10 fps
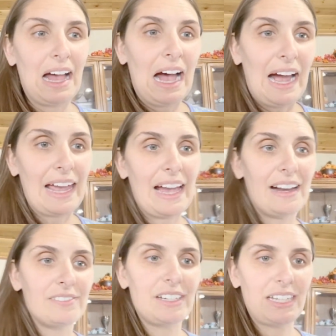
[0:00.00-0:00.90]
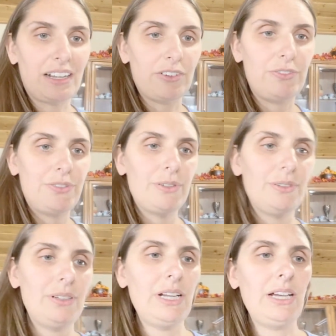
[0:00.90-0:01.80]
I have enough
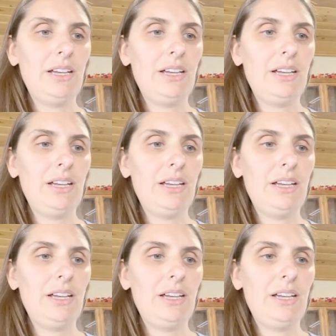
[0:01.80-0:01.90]
food